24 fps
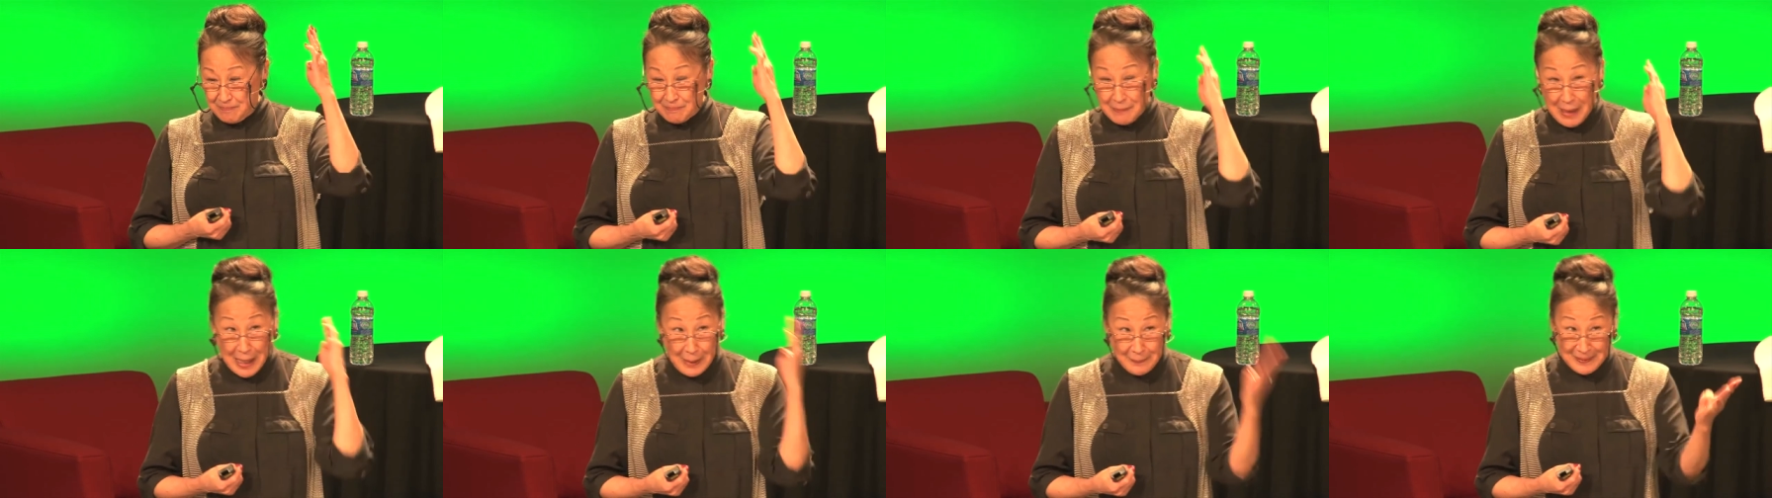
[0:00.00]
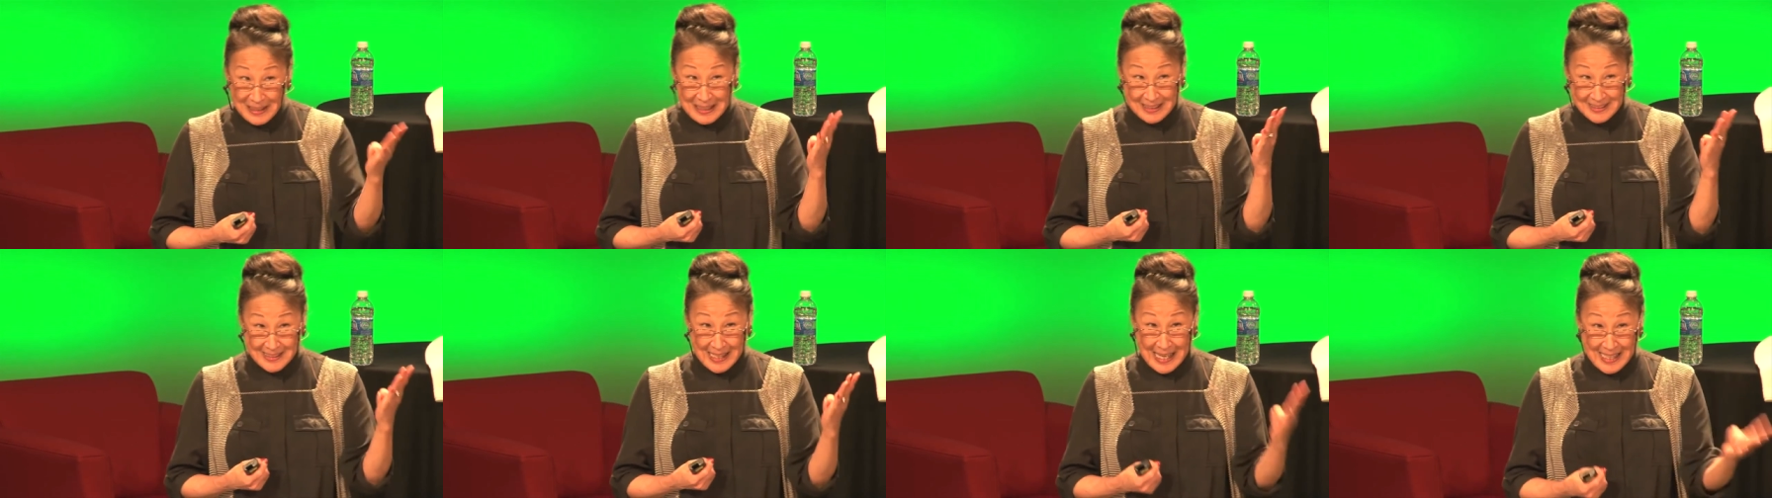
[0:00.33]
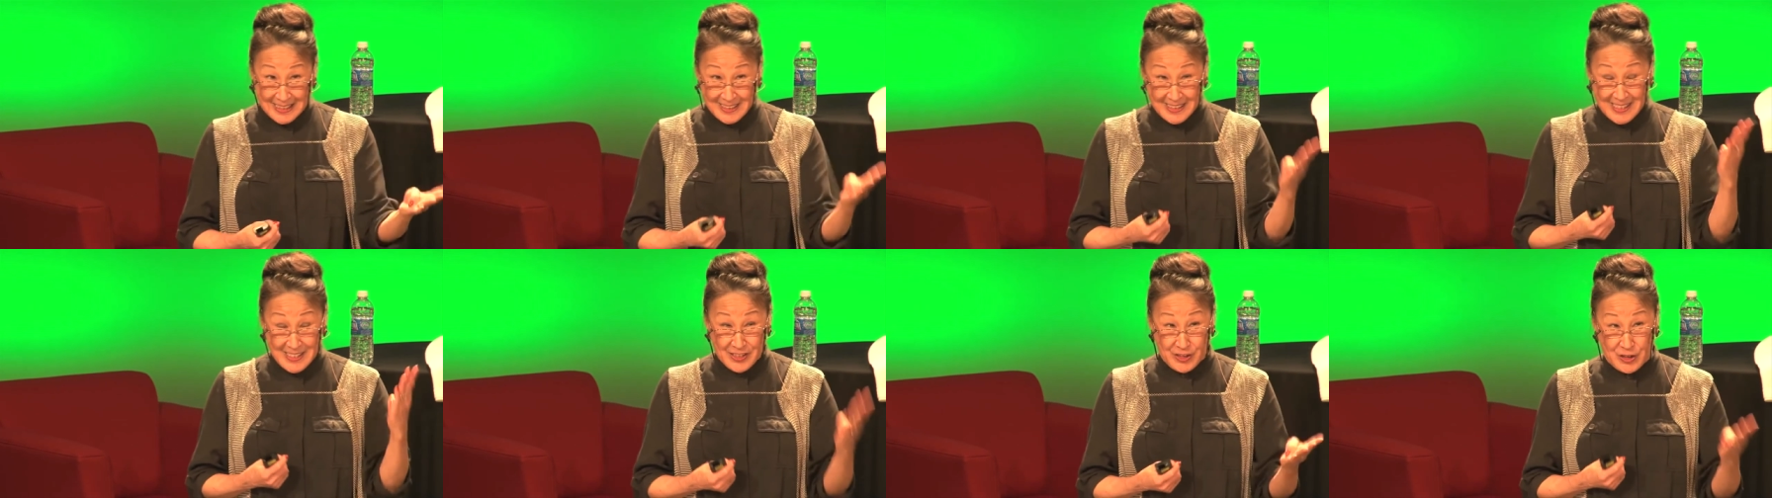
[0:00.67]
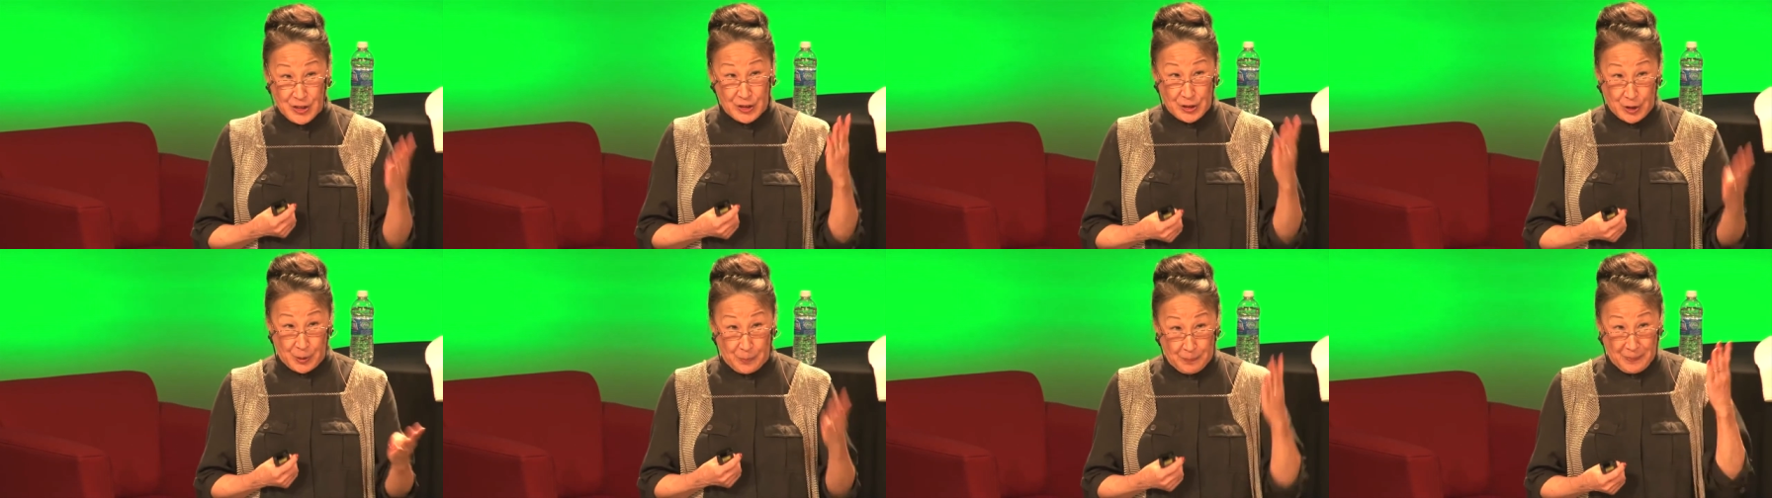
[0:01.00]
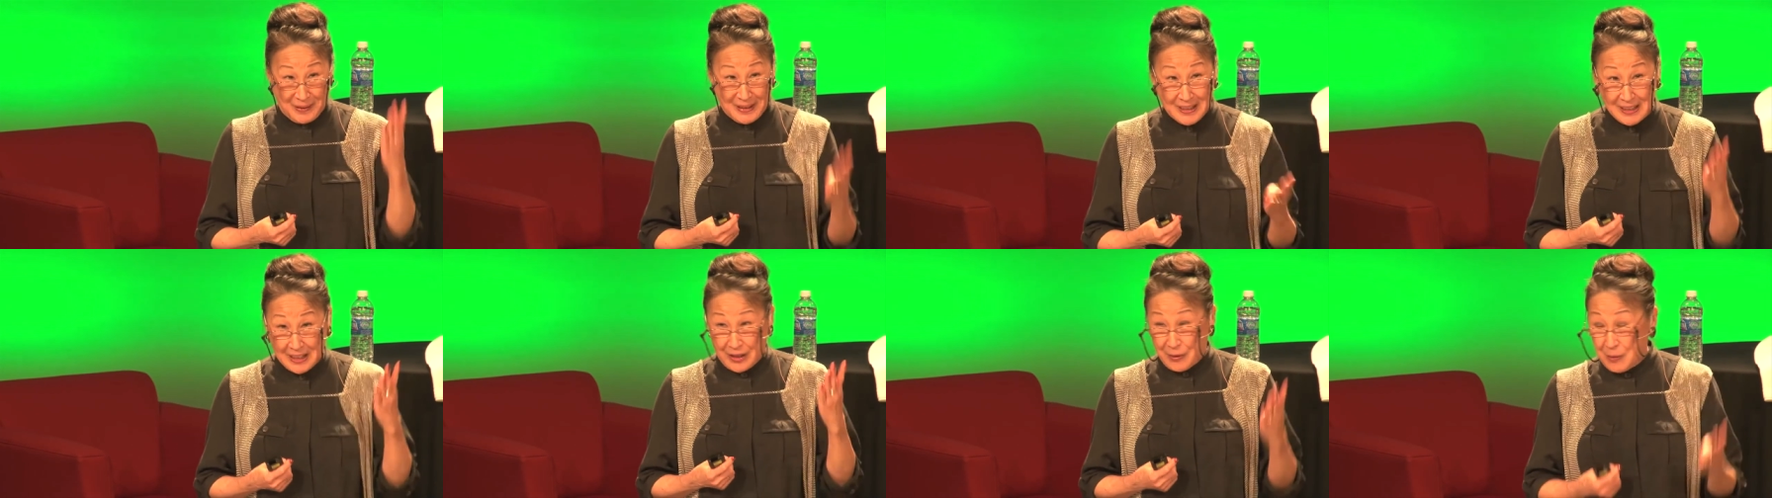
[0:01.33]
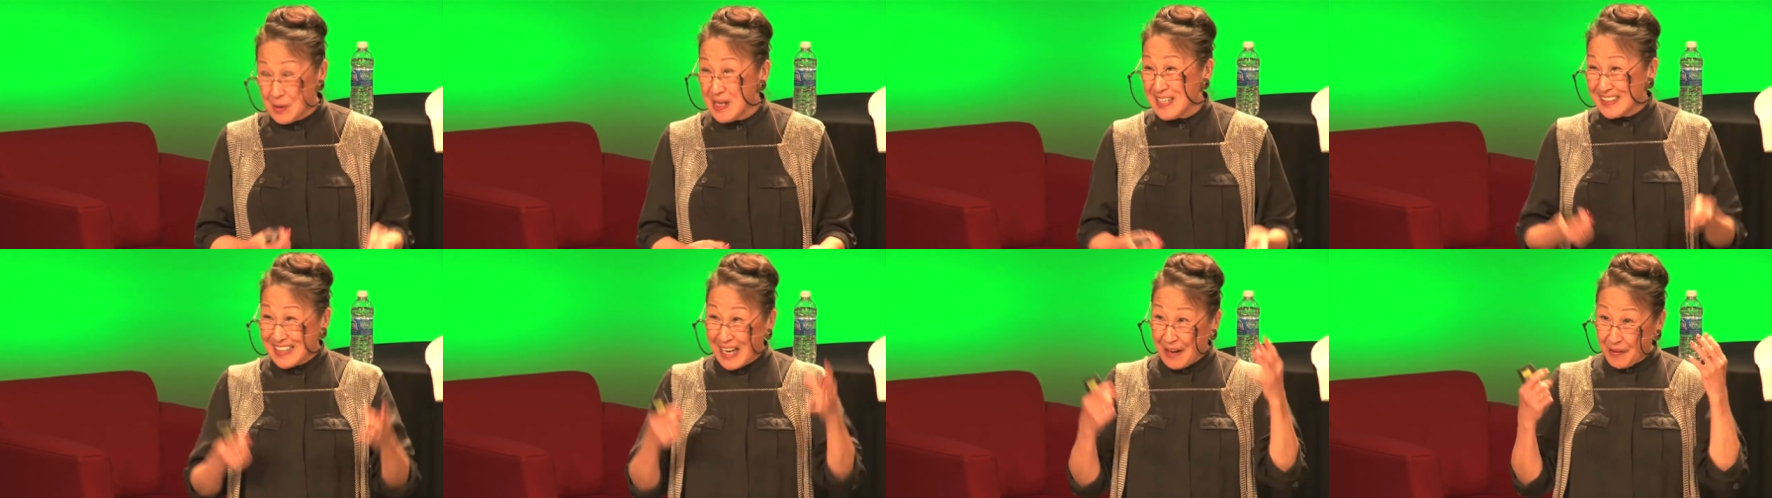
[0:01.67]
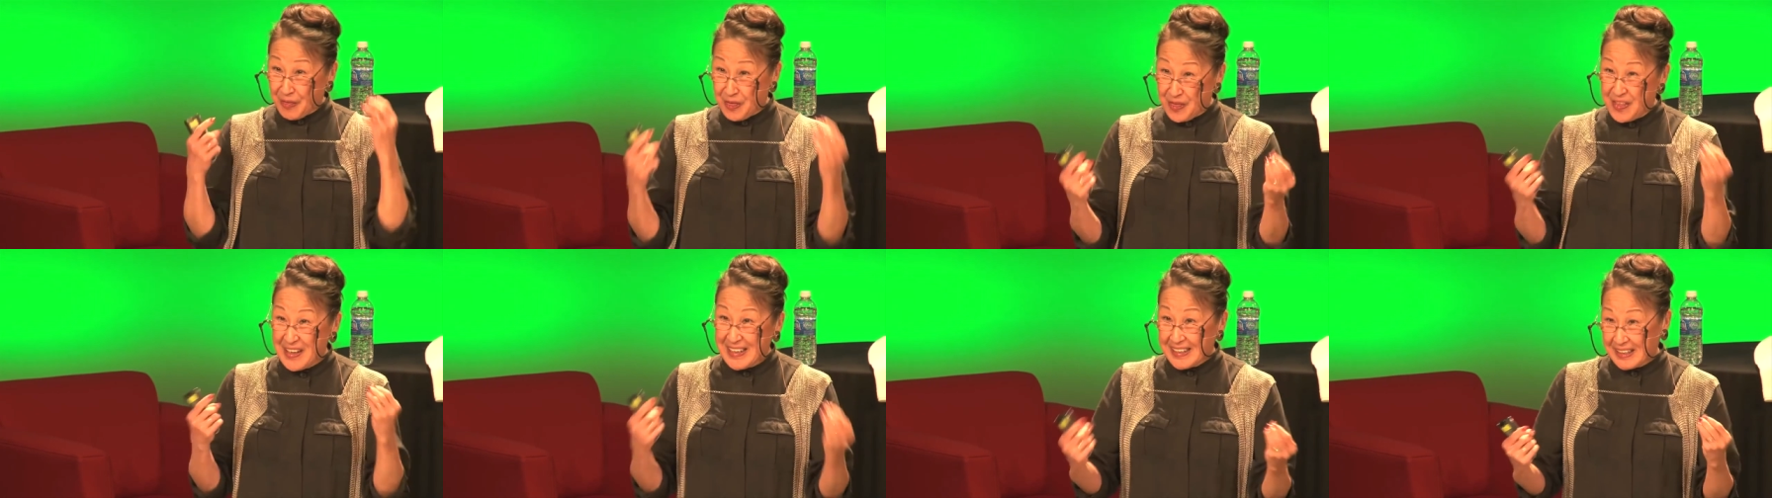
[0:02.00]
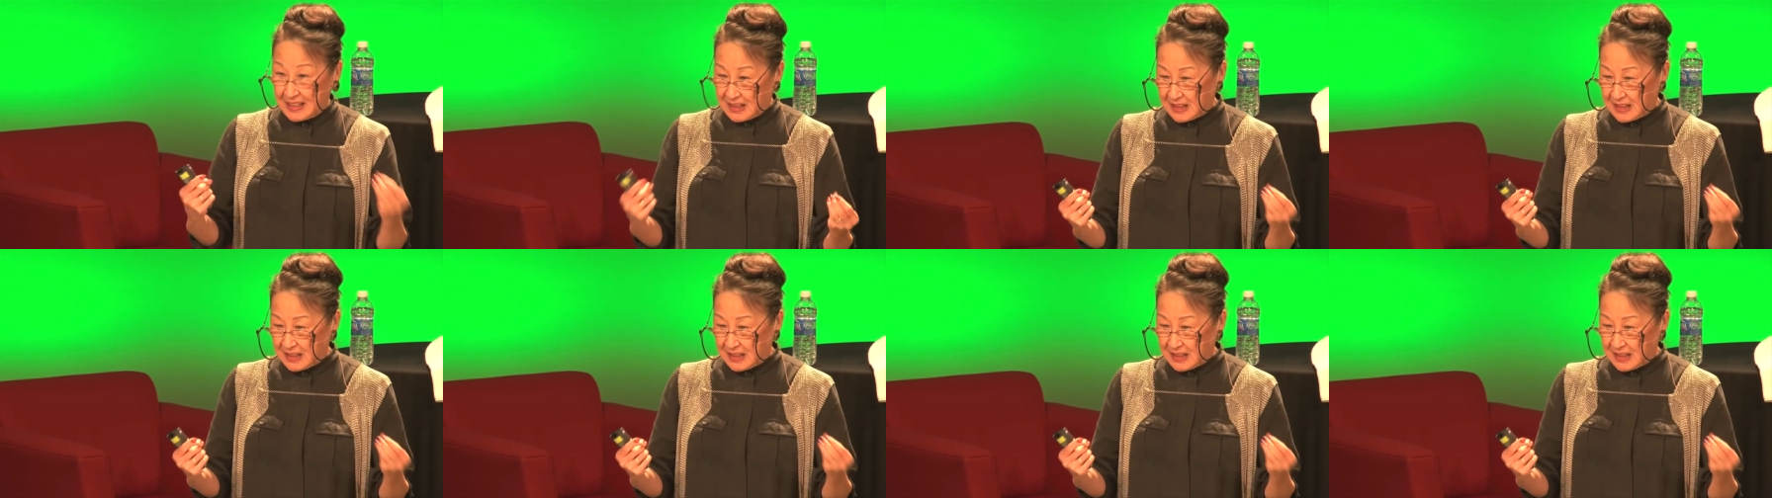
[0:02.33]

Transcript: Mama has access to your pillow. Now think.